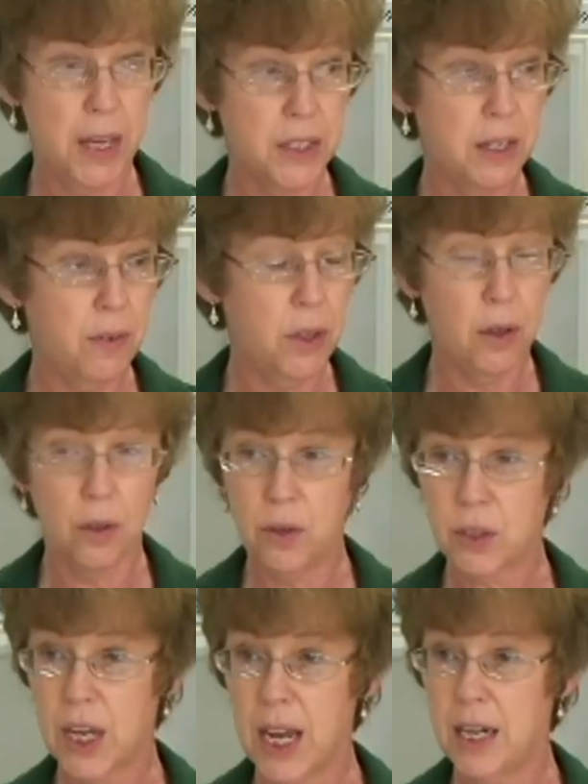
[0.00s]
this even though
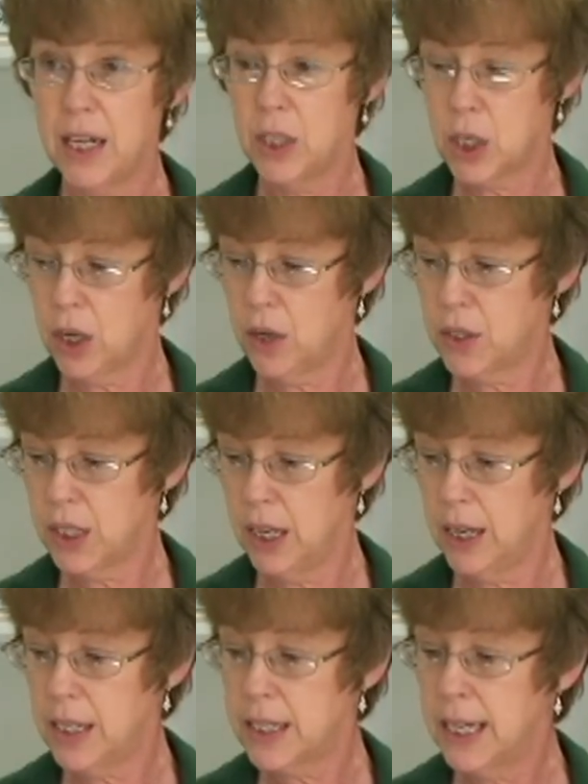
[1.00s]
there's canning jars
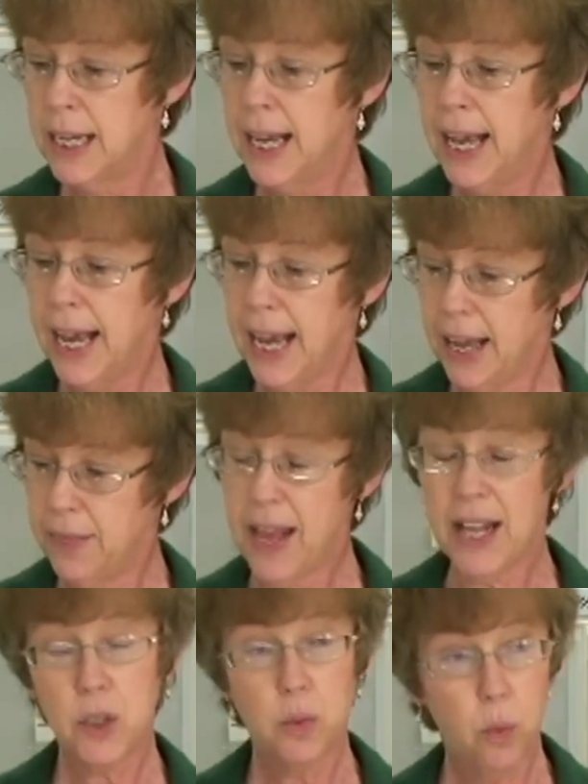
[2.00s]
in it. And
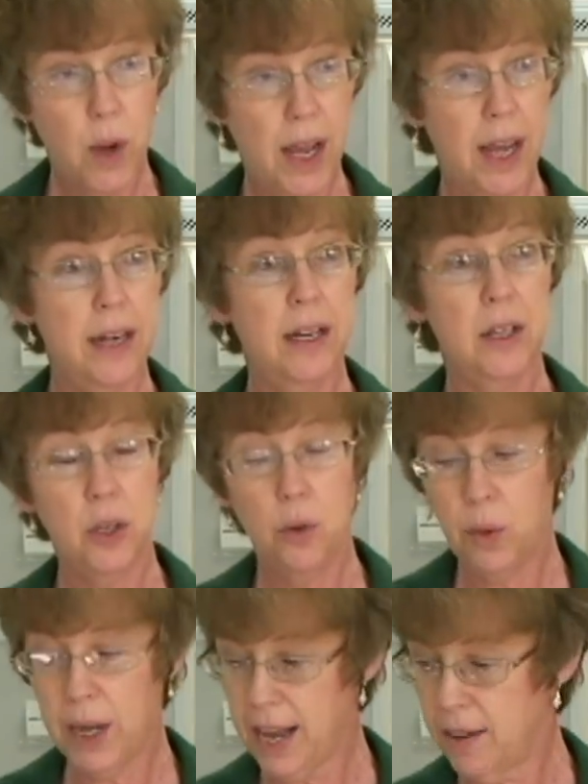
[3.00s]
that's when you would